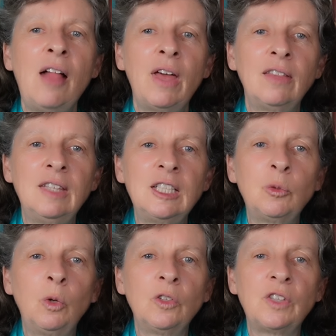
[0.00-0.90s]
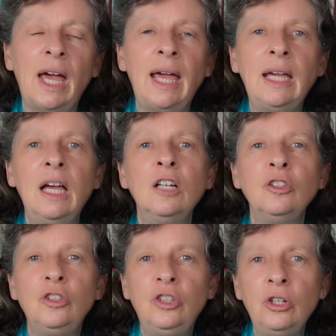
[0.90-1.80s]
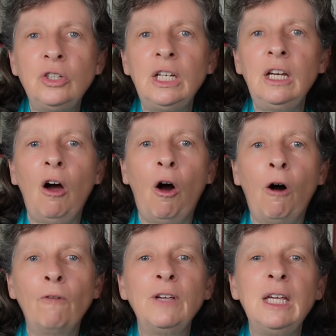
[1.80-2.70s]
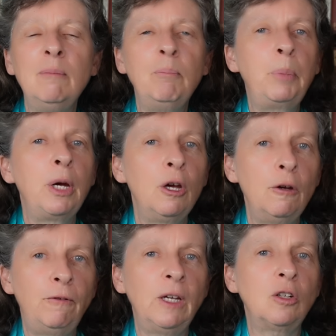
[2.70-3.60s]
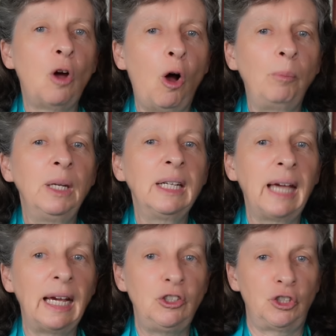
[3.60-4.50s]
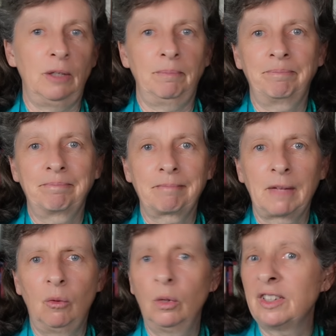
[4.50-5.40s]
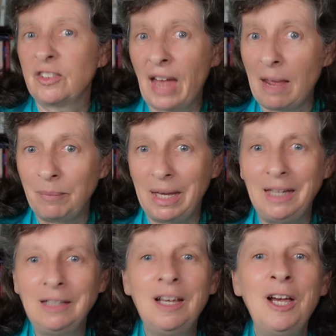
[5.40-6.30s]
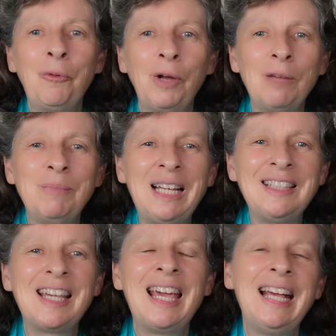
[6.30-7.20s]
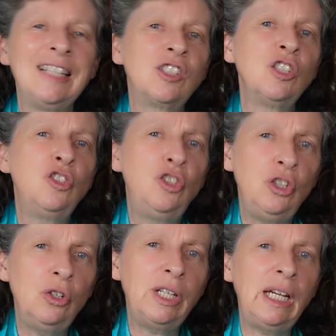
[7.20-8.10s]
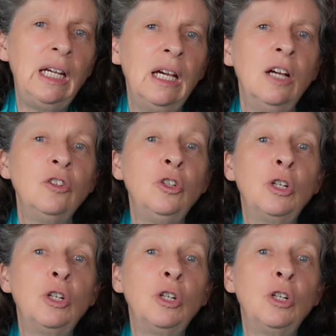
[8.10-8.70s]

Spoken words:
that this was a duty of imperfect obligation. What does that mean? Well, it means it's a duty to